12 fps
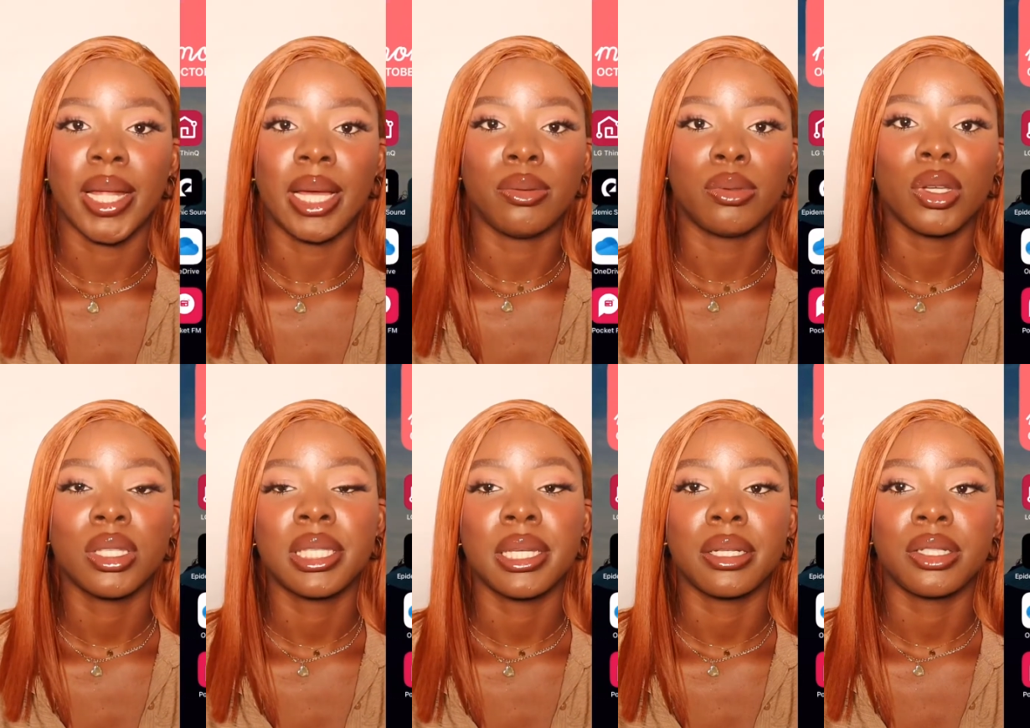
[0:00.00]
and you
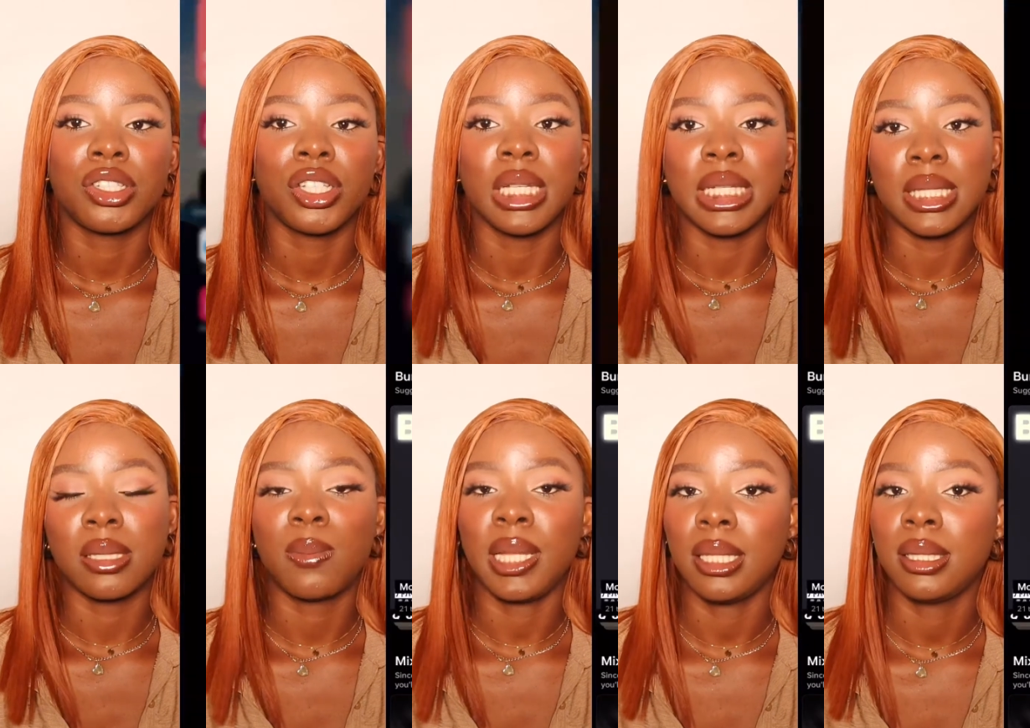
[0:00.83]
just search It's
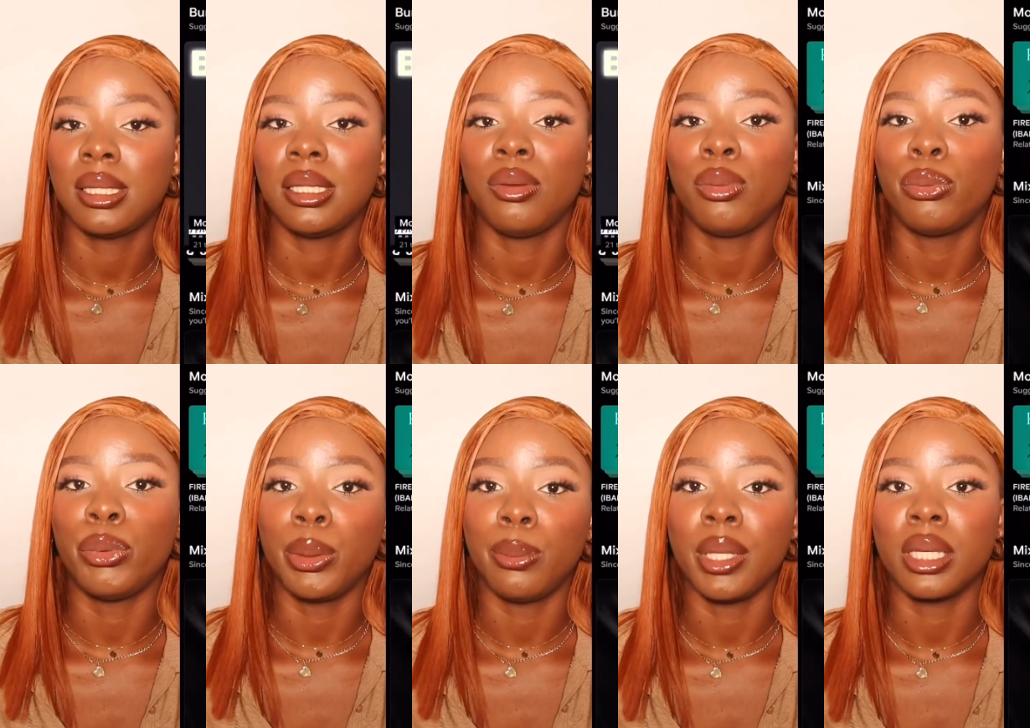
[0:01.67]
Plenty
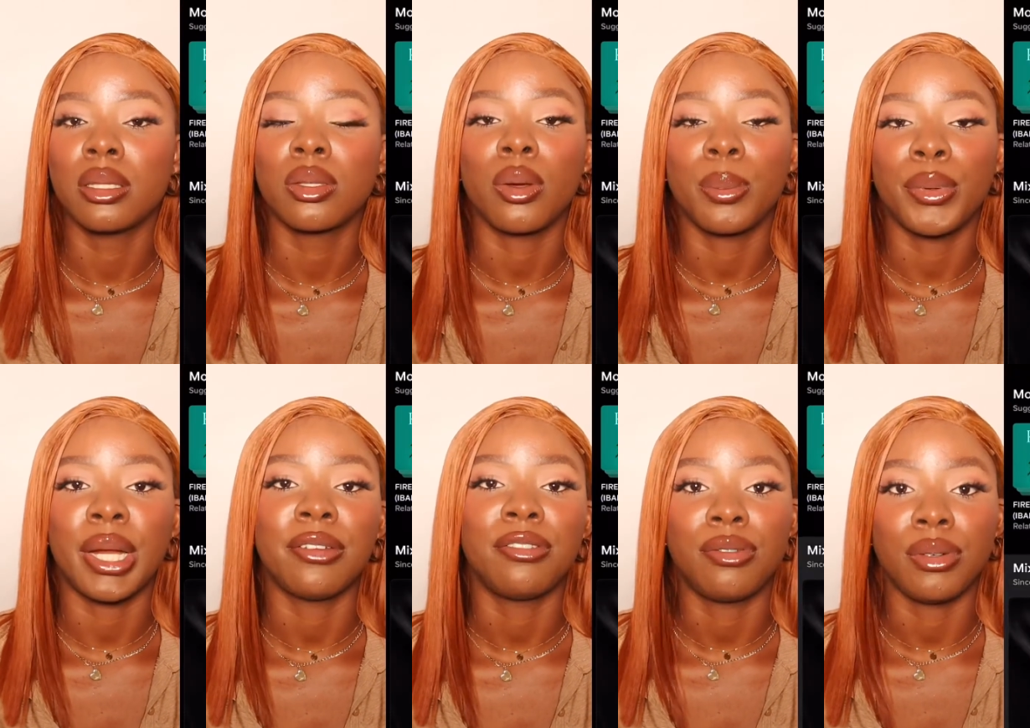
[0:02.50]
remix
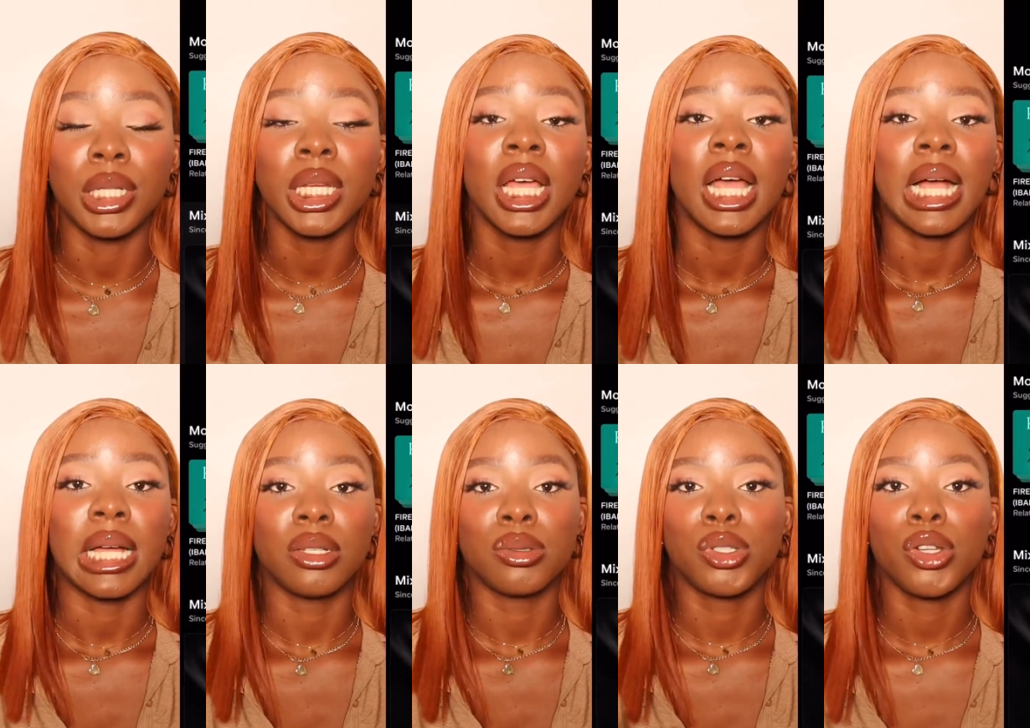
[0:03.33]
copyright free,
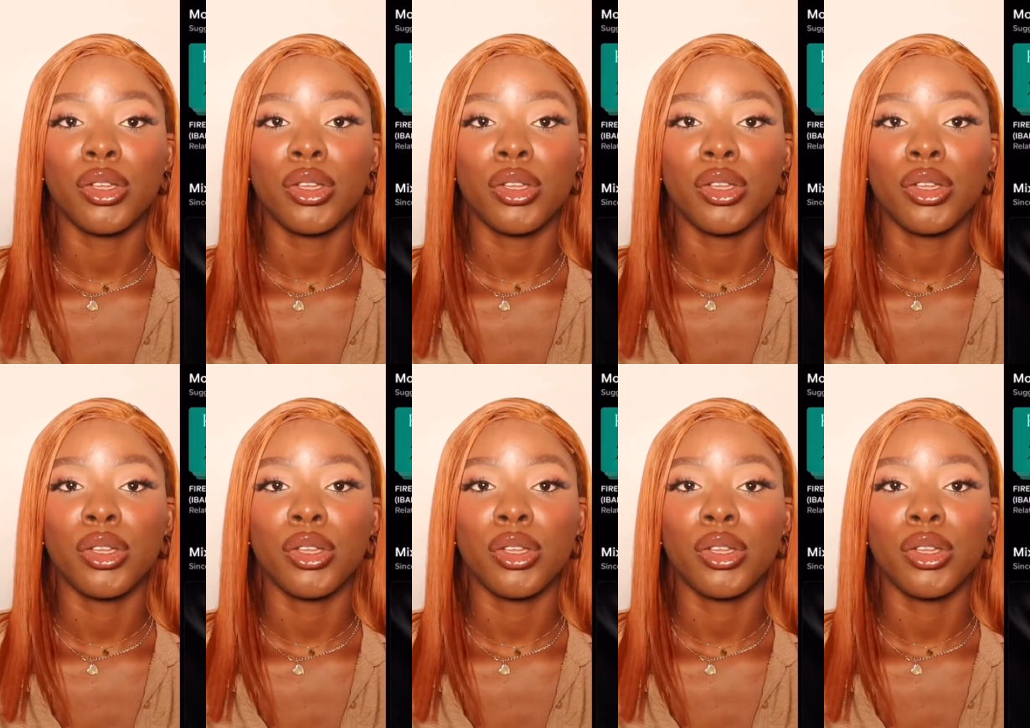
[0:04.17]
and they'll show